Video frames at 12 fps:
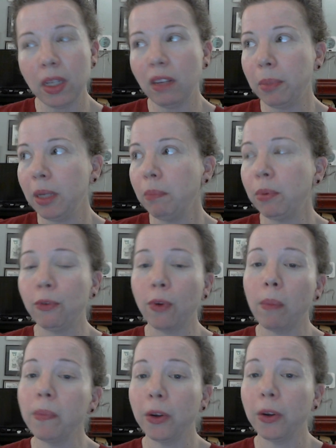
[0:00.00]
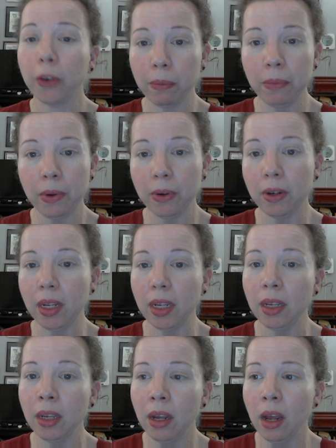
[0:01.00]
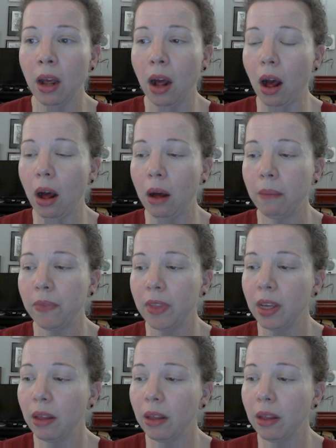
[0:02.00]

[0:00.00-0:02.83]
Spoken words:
people from your community. The